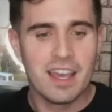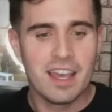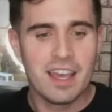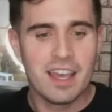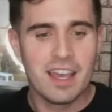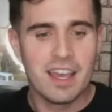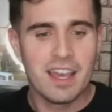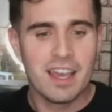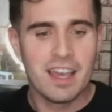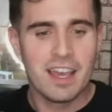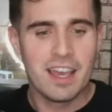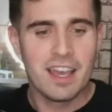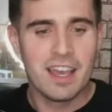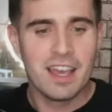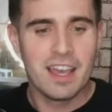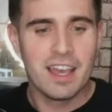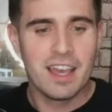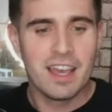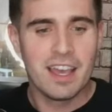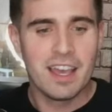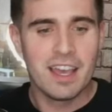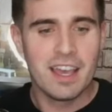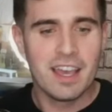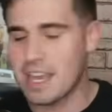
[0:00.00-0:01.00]
a
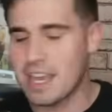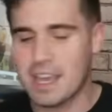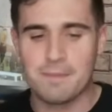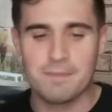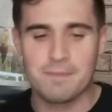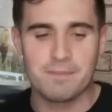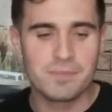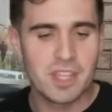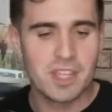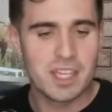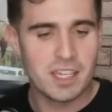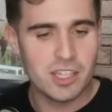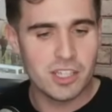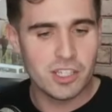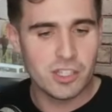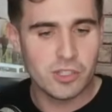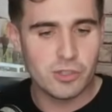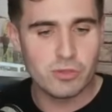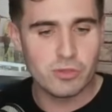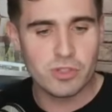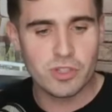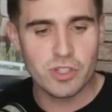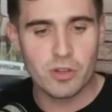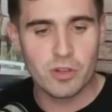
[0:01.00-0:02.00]
numbers game. He
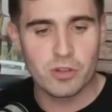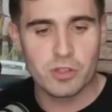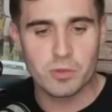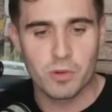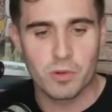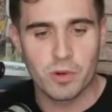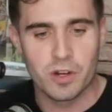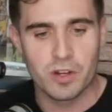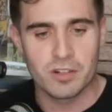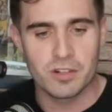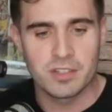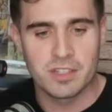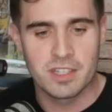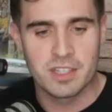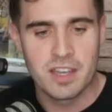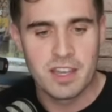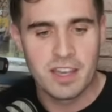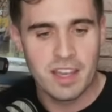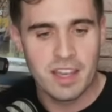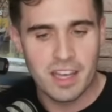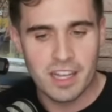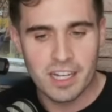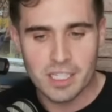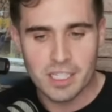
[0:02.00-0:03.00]
used those words
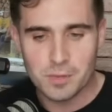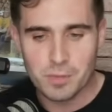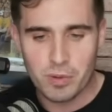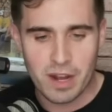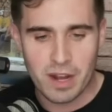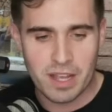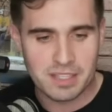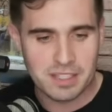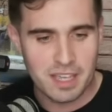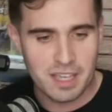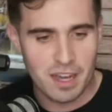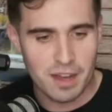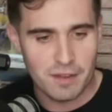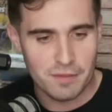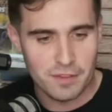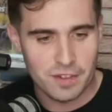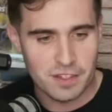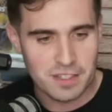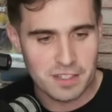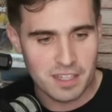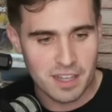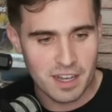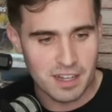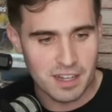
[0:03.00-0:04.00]
in his press
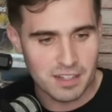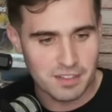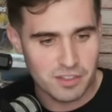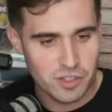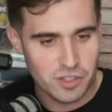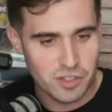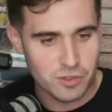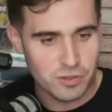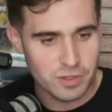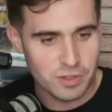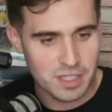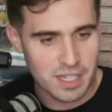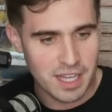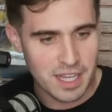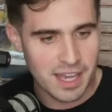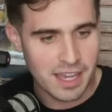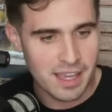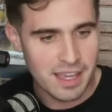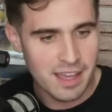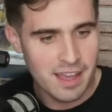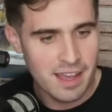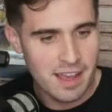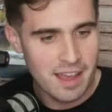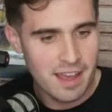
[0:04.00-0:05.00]
conference on Tuesday.
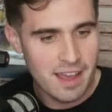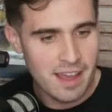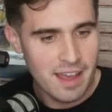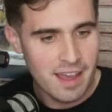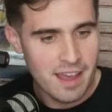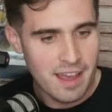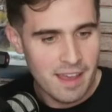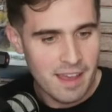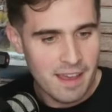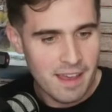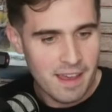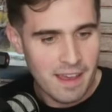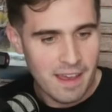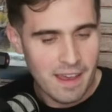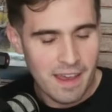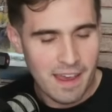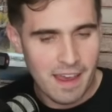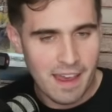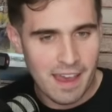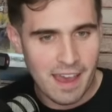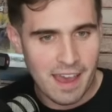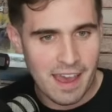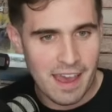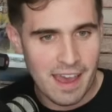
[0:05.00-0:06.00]

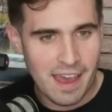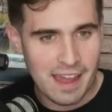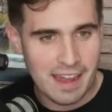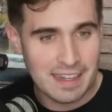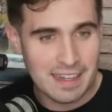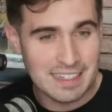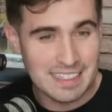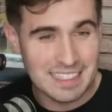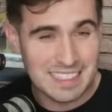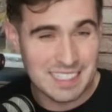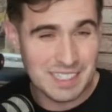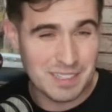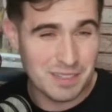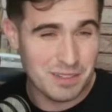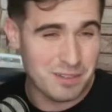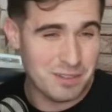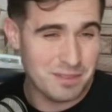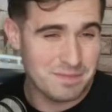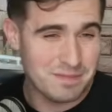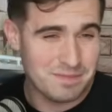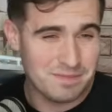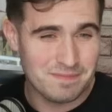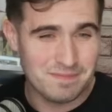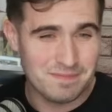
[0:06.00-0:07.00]
And
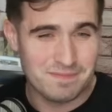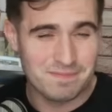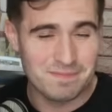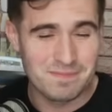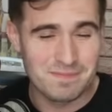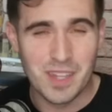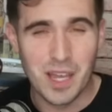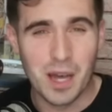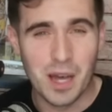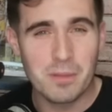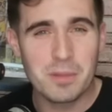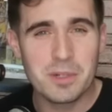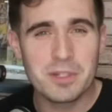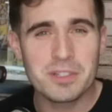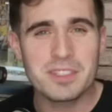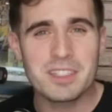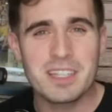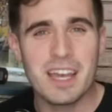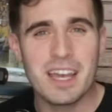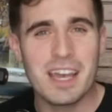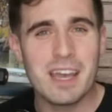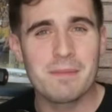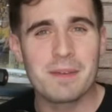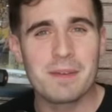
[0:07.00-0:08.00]
numbers
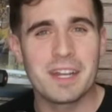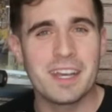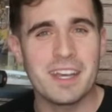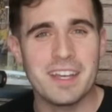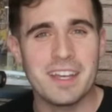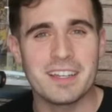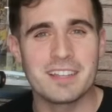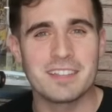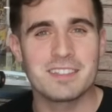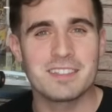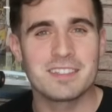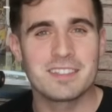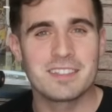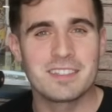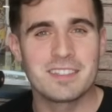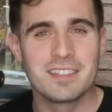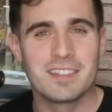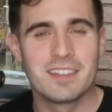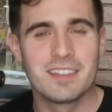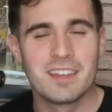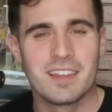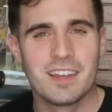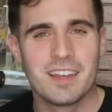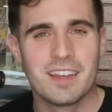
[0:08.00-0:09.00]
game it is.
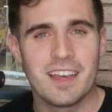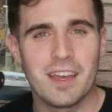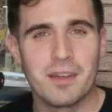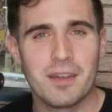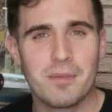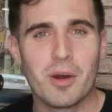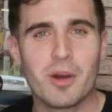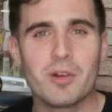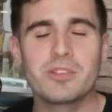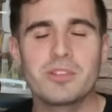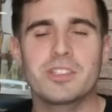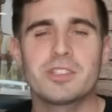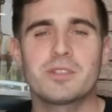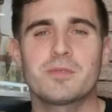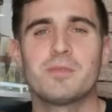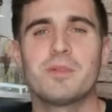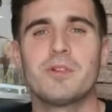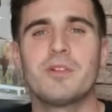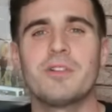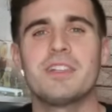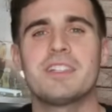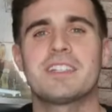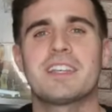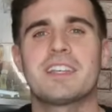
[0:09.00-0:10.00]
And Moses
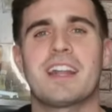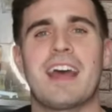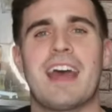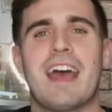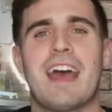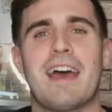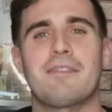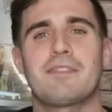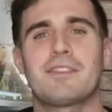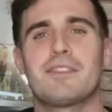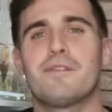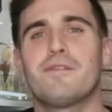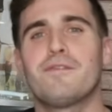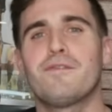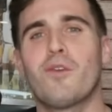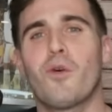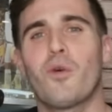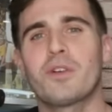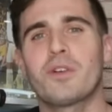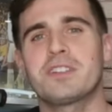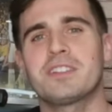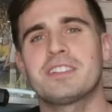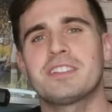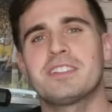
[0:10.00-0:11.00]
Moody is going to have to
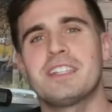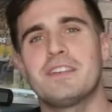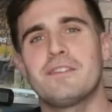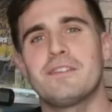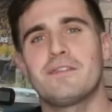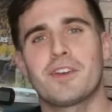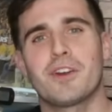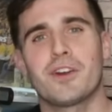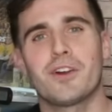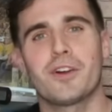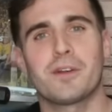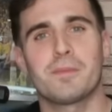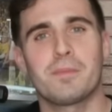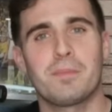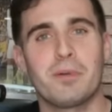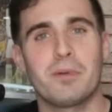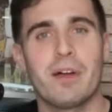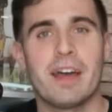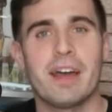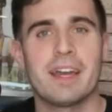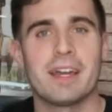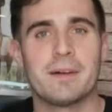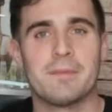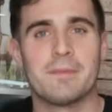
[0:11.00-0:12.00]
force Steve Kerr to
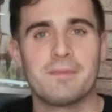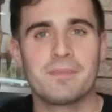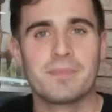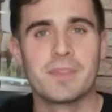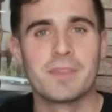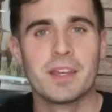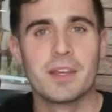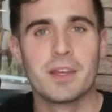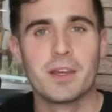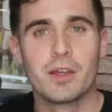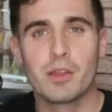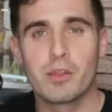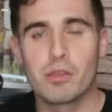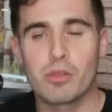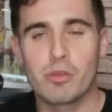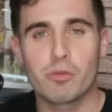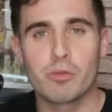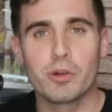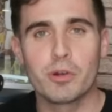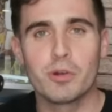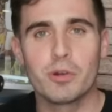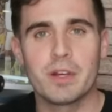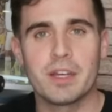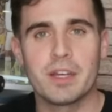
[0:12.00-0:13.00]
play him
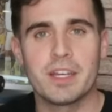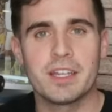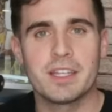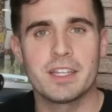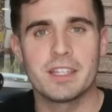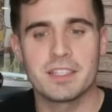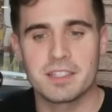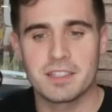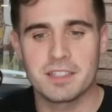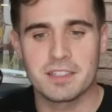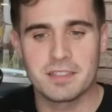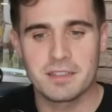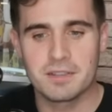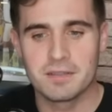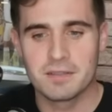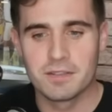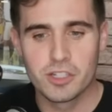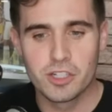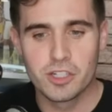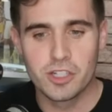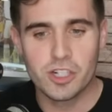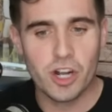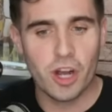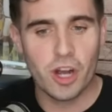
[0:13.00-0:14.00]
through his
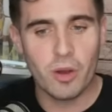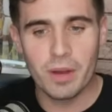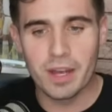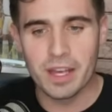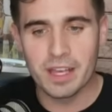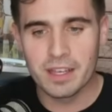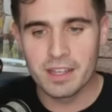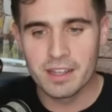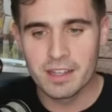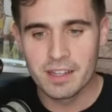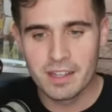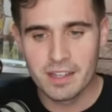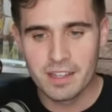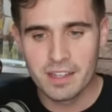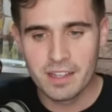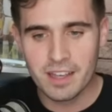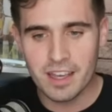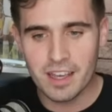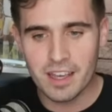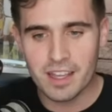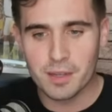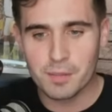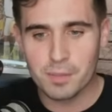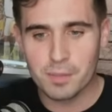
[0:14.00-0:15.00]
showing
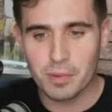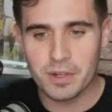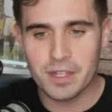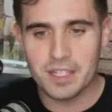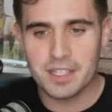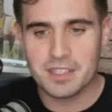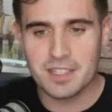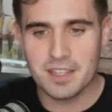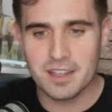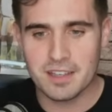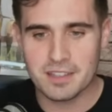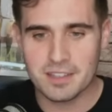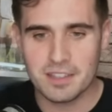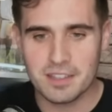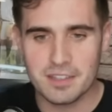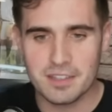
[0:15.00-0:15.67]
in the preseason.